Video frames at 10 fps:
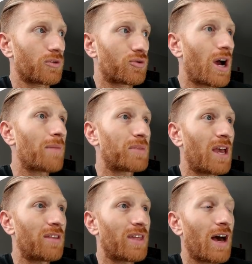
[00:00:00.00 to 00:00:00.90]
drop
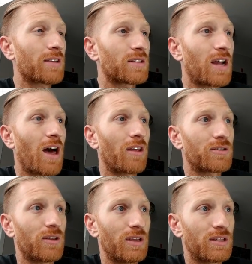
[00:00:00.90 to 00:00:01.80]

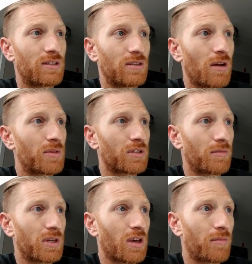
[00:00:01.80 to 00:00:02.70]
$10,000. So this number is
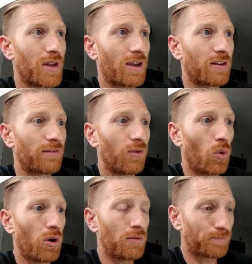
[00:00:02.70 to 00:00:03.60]
gonna become
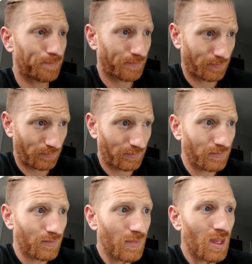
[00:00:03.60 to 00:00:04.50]
94.
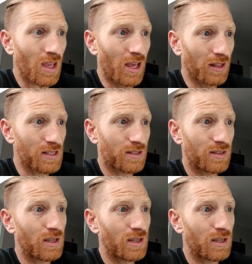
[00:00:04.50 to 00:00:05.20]
And let's